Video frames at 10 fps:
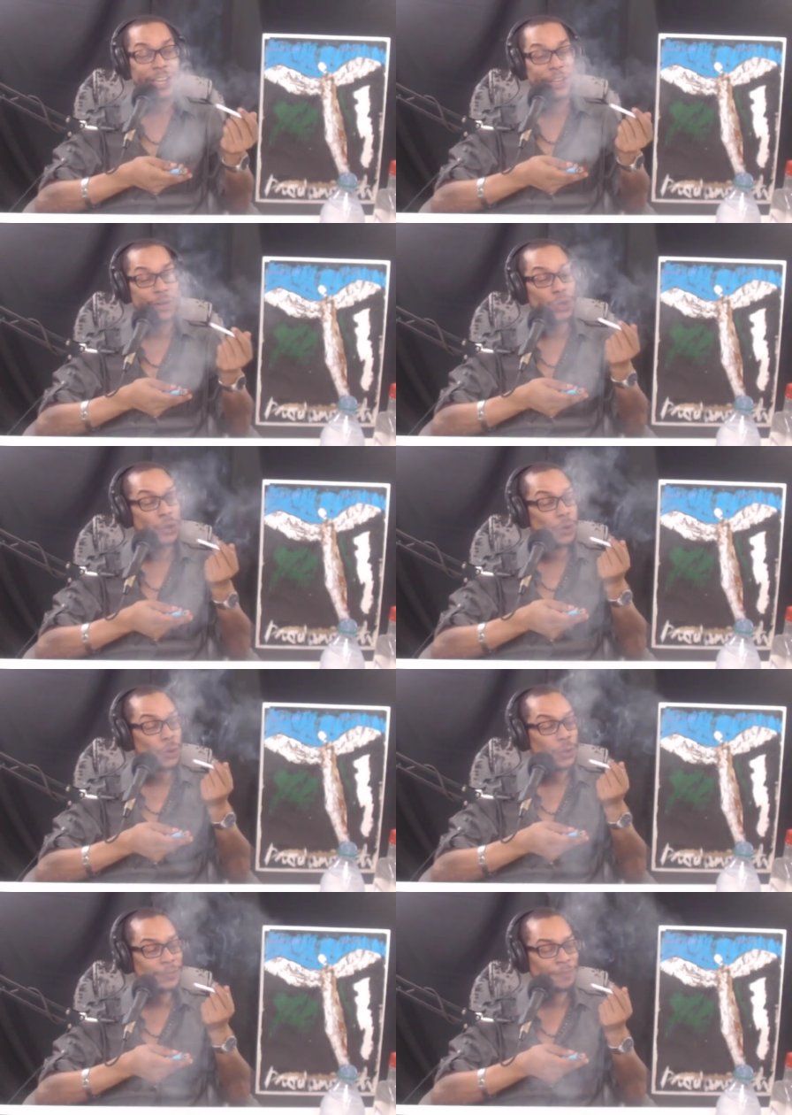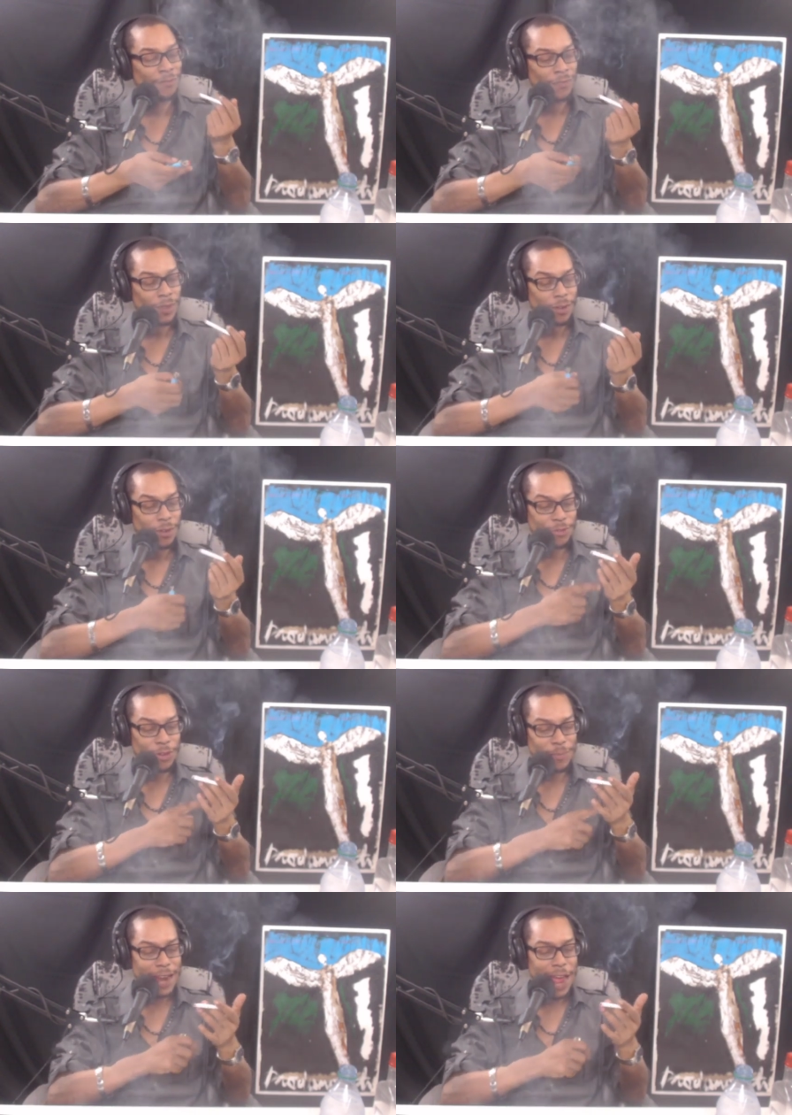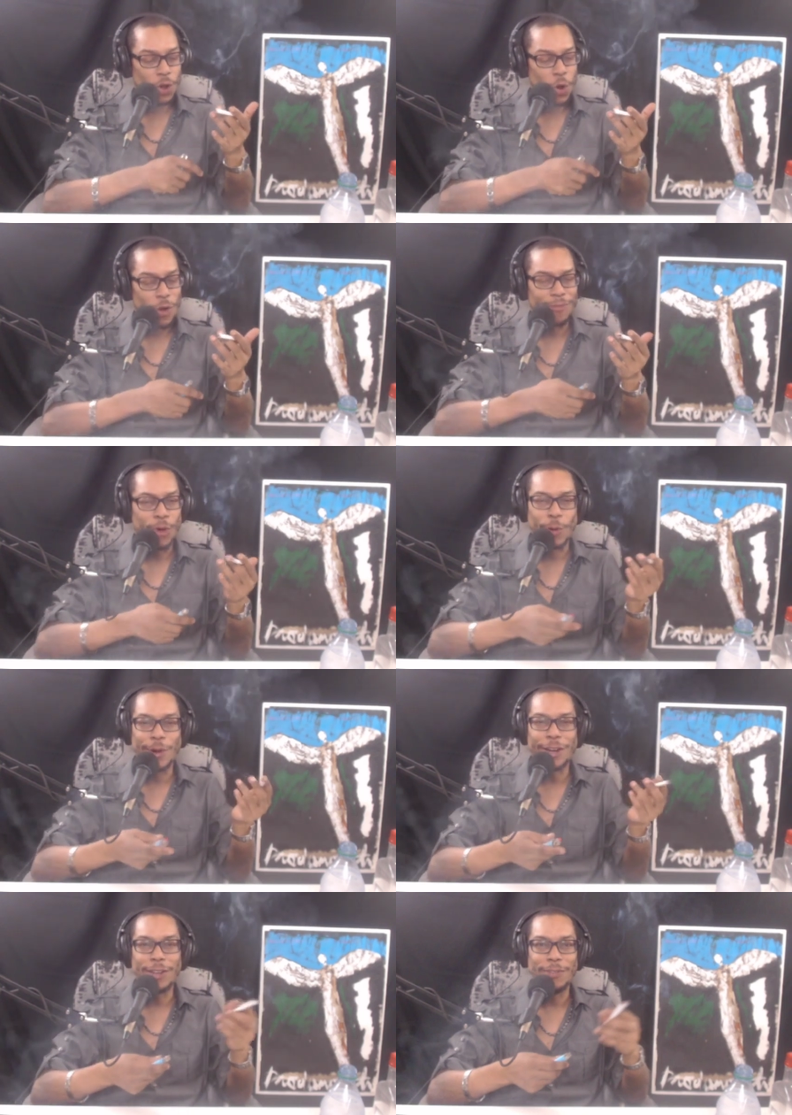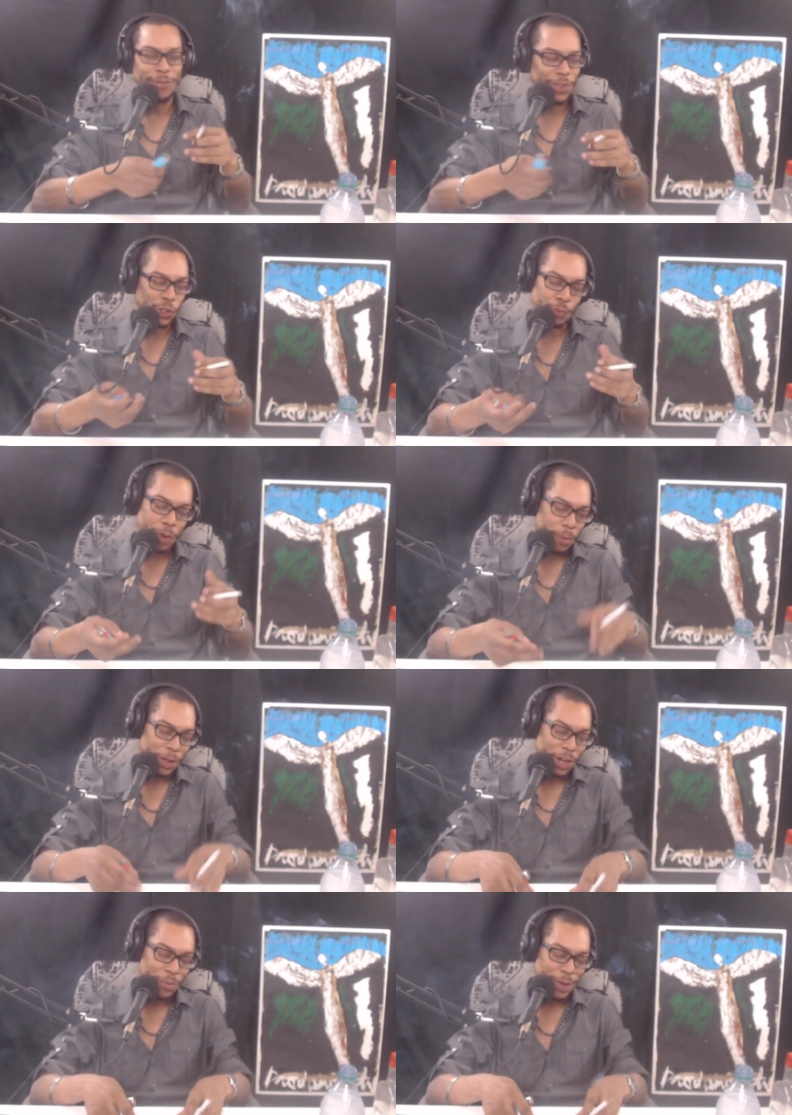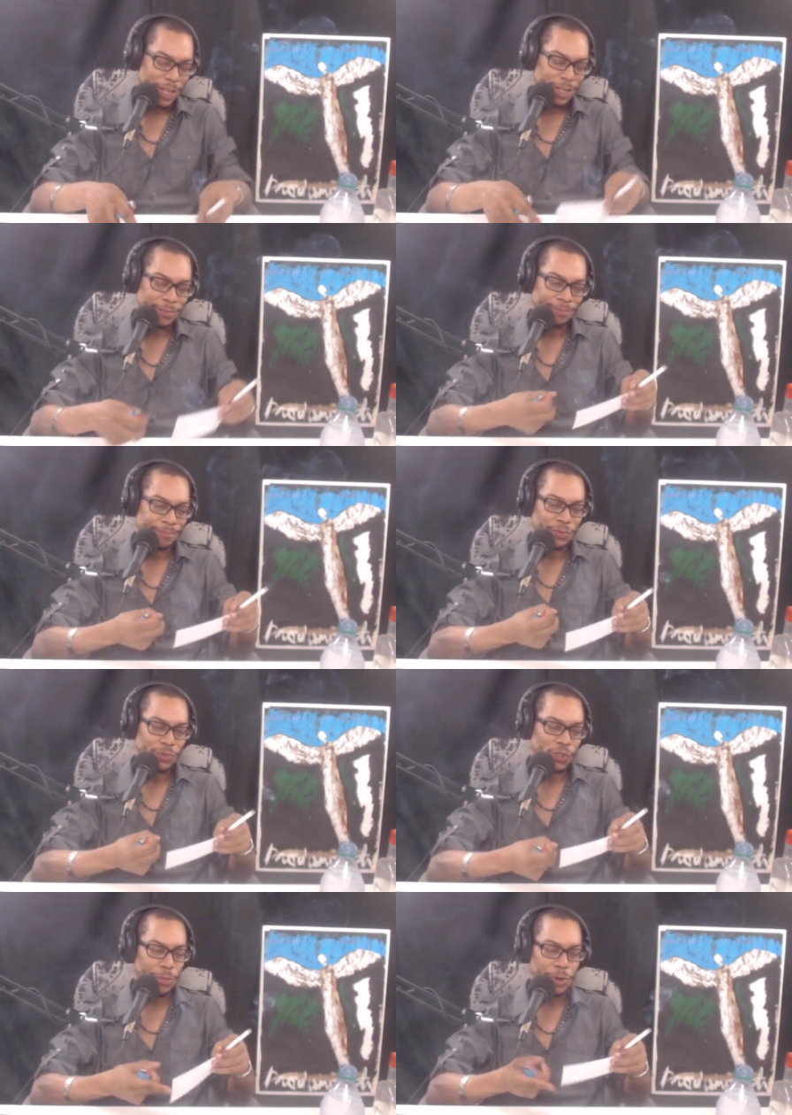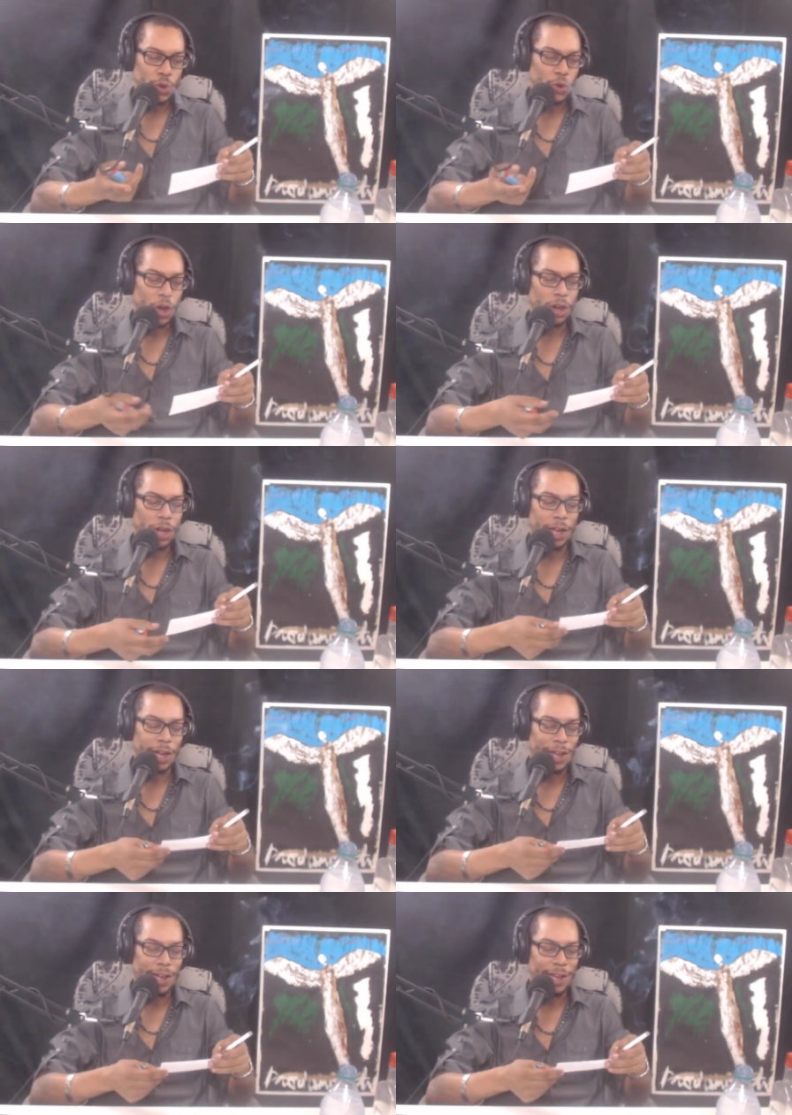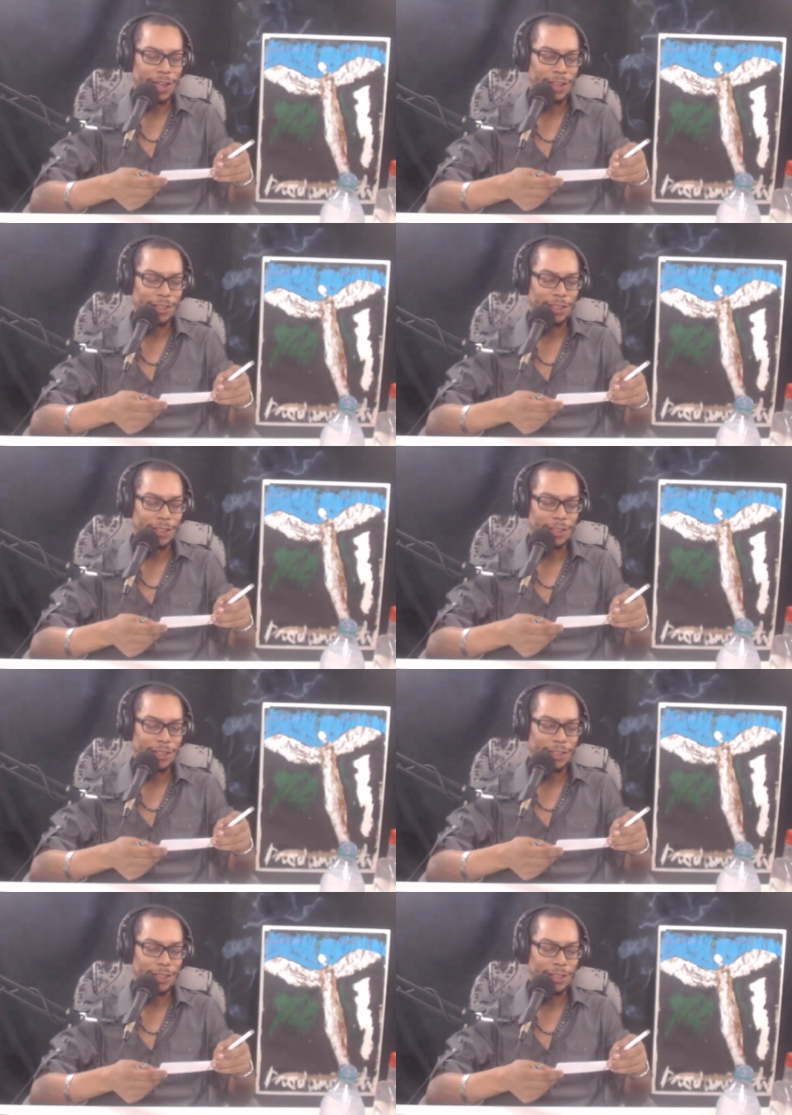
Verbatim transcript: you from now going forward, there's probably going to be some new uh,